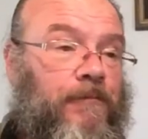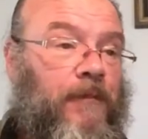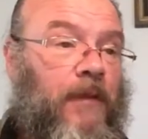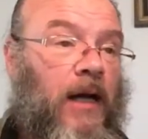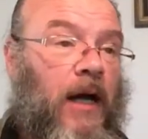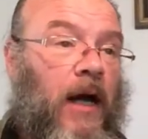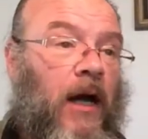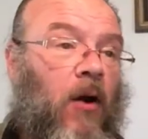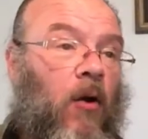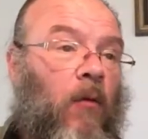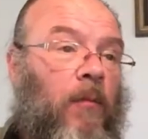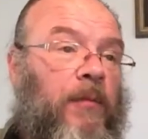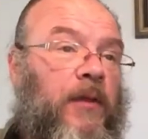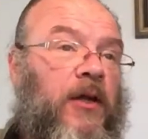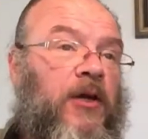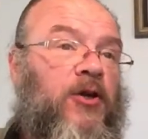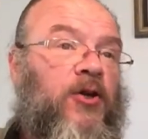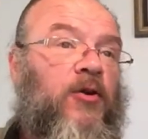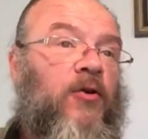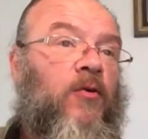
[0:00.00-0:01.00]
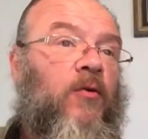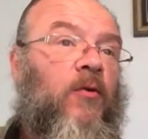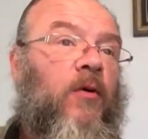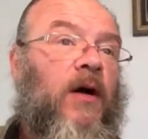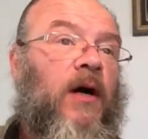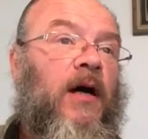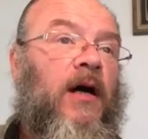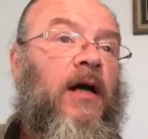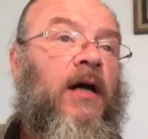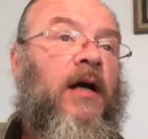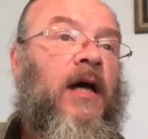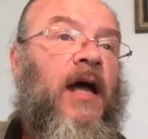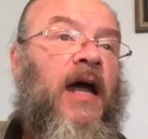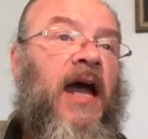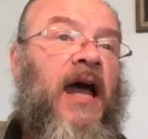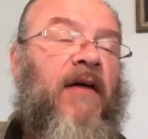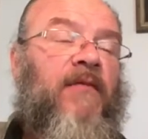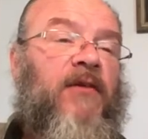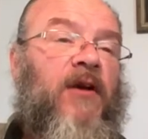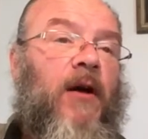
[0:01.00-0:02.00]
I hope that you
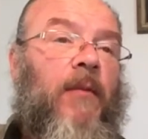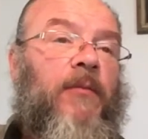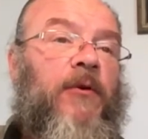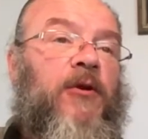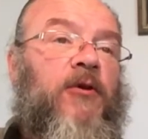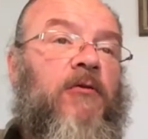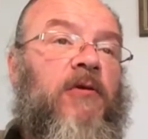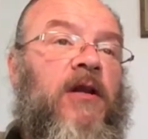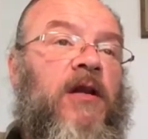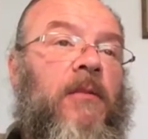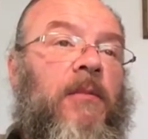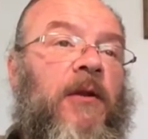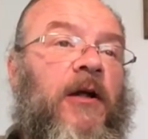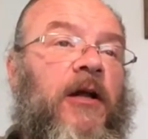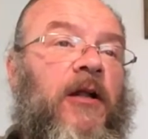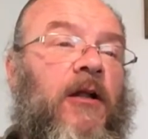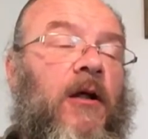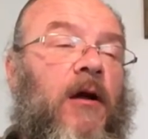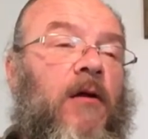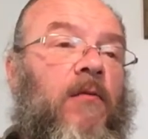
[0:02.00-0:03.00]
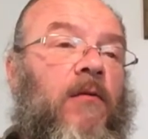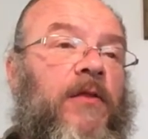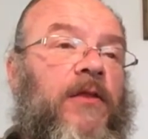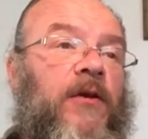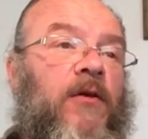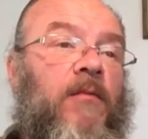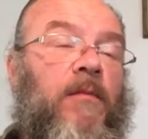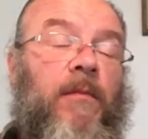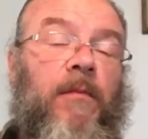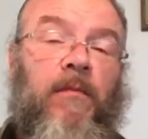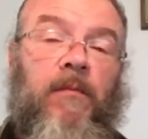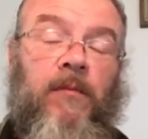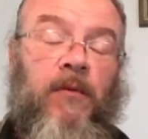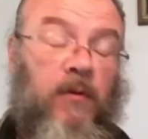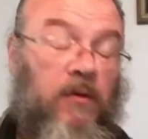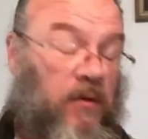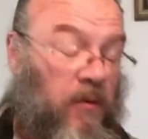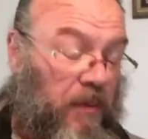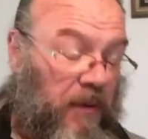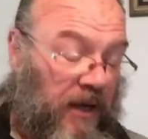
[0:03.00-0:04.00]
have the opportunity to play along
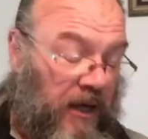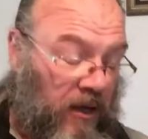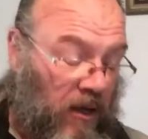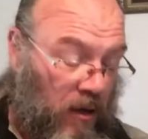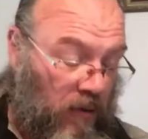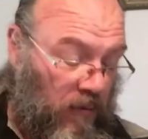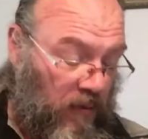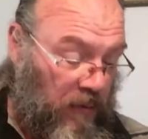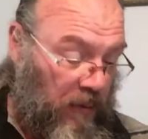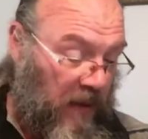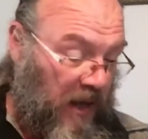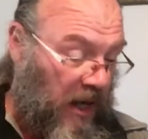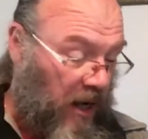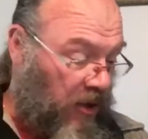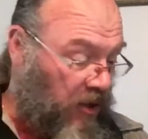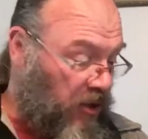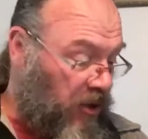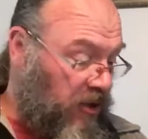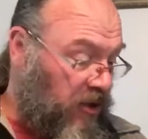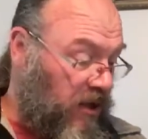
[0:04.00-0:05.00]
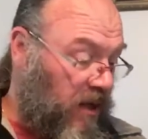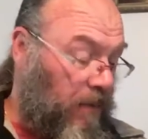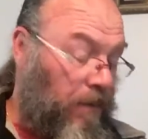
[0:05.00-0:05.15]
with me, I should say.